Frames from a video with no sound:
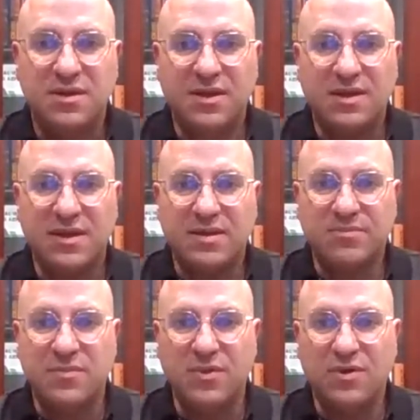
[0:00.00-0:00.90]

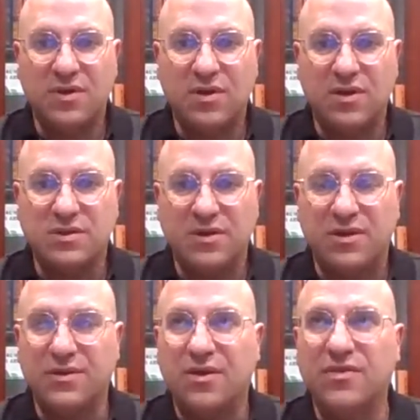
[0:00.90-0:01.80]
on
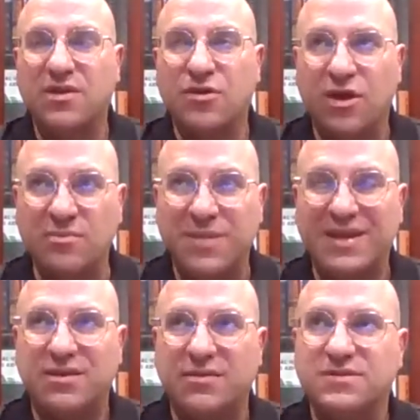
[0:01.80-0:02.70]
the
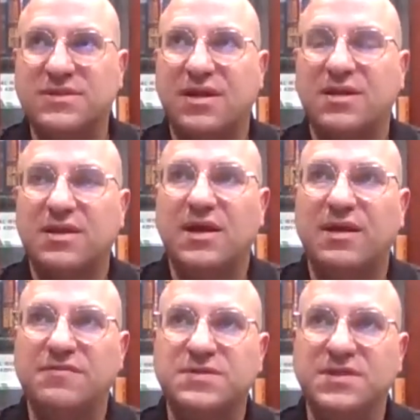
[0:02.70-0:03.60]
non-medical side,
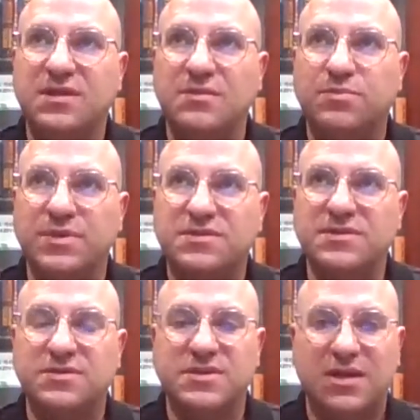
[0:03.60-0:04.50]
I've seen
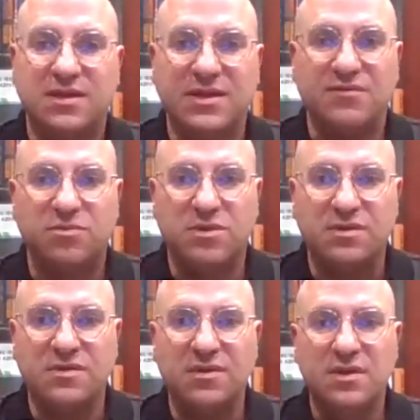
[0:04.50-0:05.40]
business and
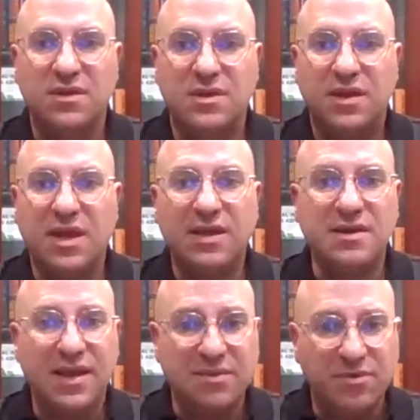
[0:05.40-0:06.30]
government
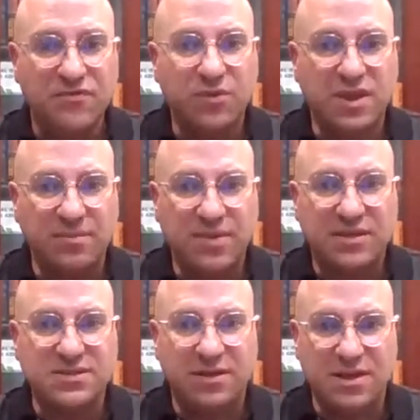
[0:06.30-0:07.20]
and labour, for that
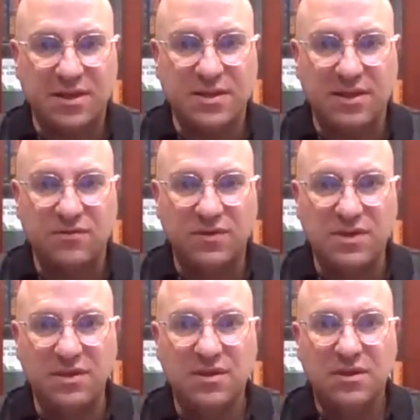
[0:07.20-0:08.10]
matter, in our
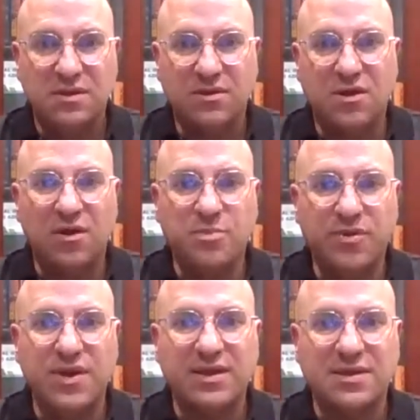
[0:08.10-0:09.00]
country
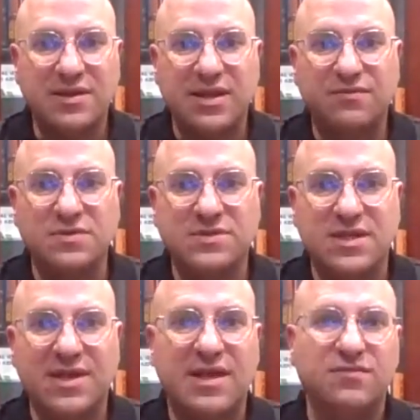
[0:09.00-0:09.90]
cooperate at levels
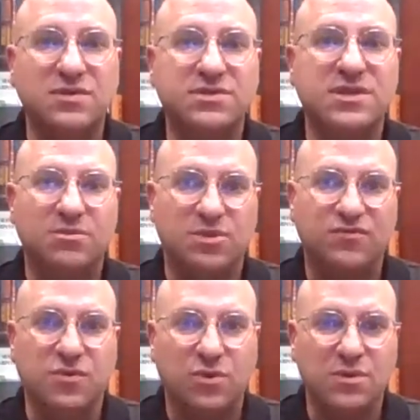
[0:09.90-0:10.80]
that I haven't seen
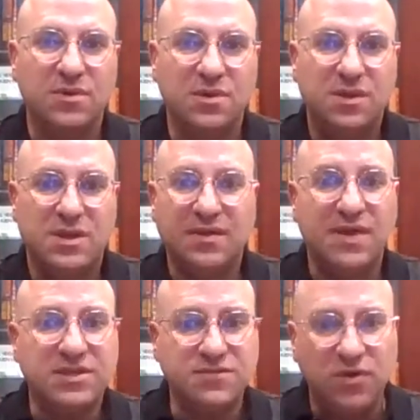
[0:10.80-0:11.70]
before. Now,
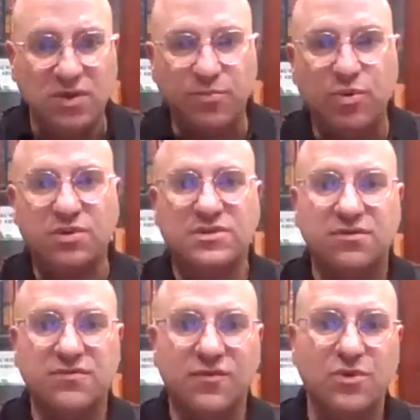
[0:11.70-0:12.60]
that's very
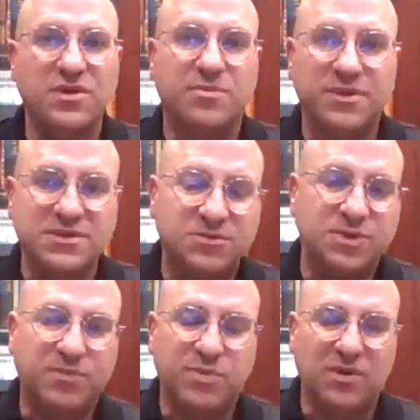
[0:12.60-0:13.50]
important for all the business
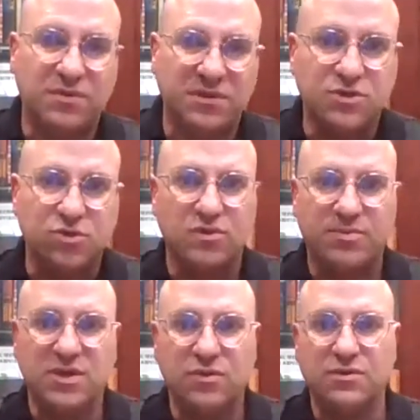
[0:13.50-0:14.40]
people on this call,
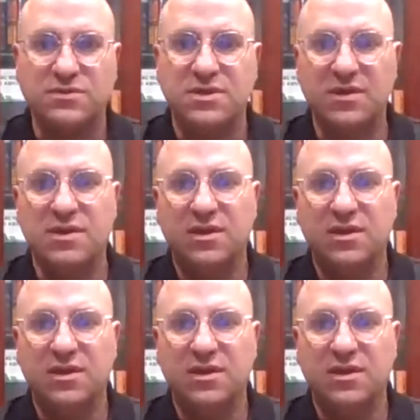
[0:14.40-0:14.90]
because